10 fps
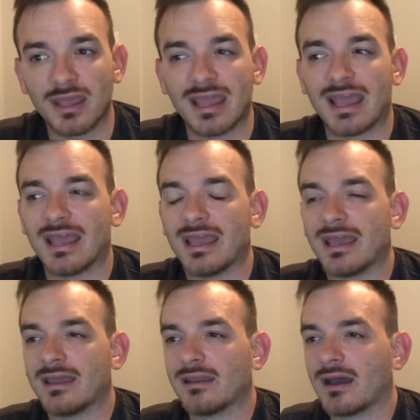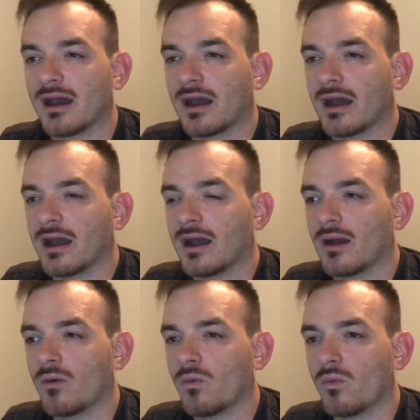And
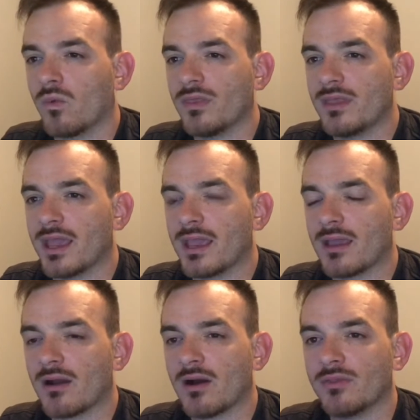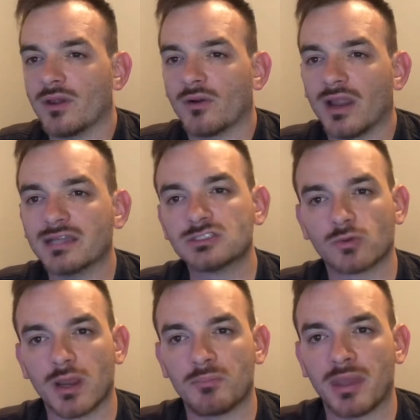when they, on their
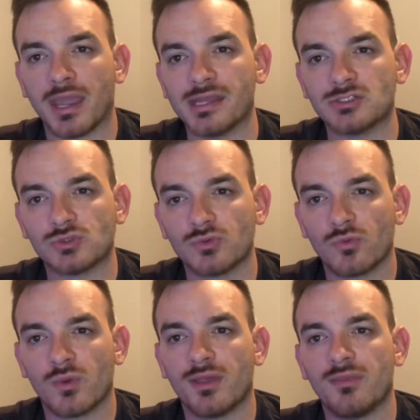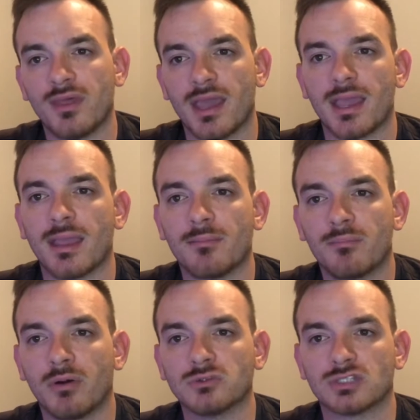Instagram page, when they
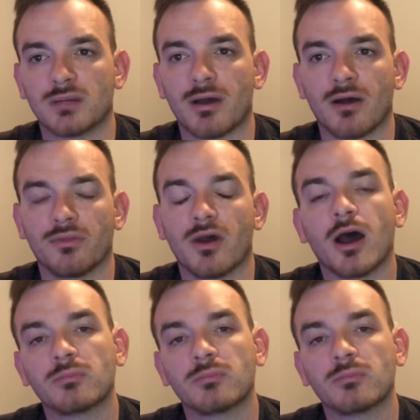posted about the